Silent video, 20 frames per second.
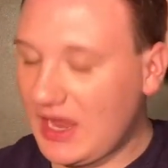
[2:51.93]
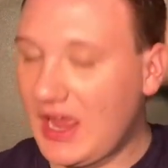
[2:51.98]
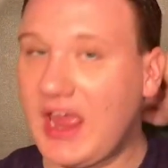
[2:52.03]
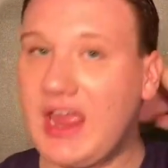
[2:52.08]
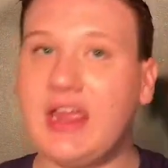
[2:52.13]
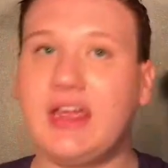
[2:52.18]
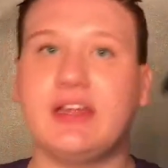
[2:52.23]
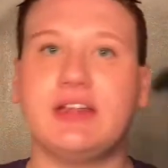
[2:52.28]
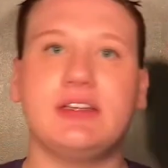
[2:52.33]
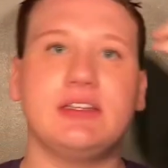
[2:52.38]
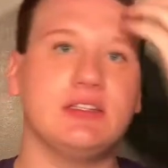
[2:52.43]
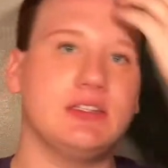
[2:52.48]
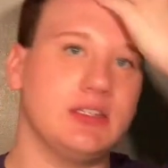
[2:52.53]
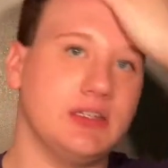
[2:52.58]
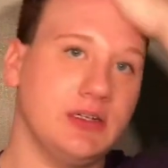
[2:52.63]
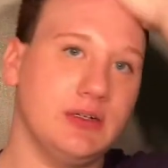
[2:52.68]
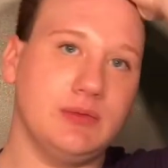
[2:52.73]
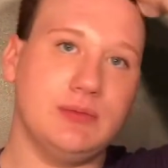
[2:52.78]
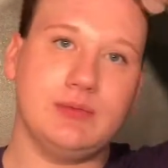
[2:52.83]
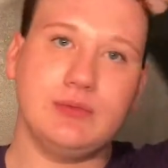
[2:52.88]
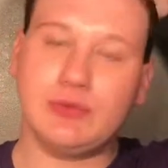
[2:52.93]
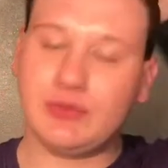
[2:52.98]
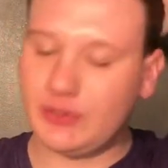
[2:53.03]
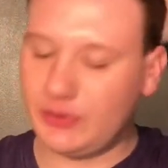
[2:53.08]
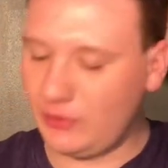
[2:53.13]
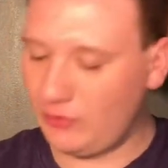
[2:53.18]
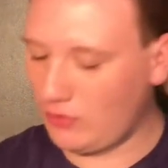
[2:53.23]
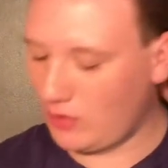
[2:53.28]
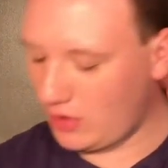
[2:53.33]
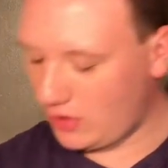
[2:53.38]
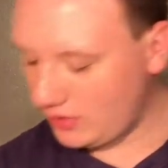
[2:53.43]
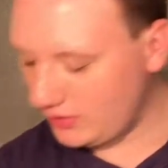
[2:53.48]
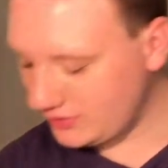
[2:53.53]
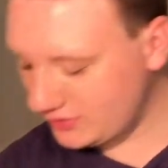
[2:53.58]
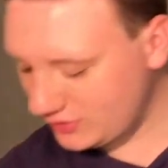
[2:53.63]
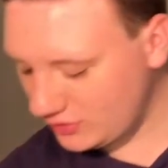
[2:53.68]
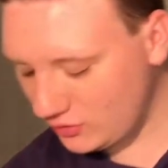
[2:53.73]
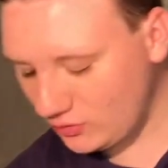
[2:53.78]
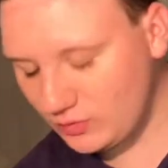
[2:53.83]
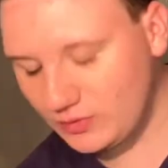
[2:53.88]
And you
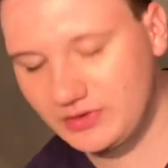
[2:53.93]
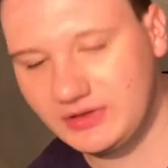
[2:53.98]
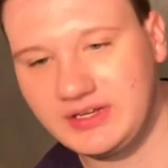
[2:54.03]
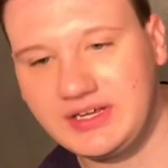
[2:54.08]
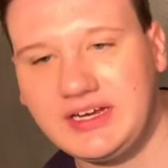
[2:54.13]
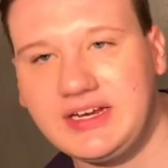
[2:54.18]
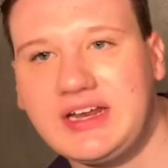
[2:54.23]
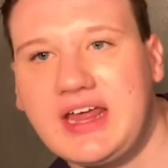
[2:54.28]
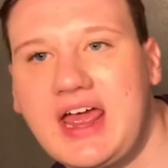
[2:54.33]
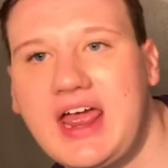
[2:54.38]
also will need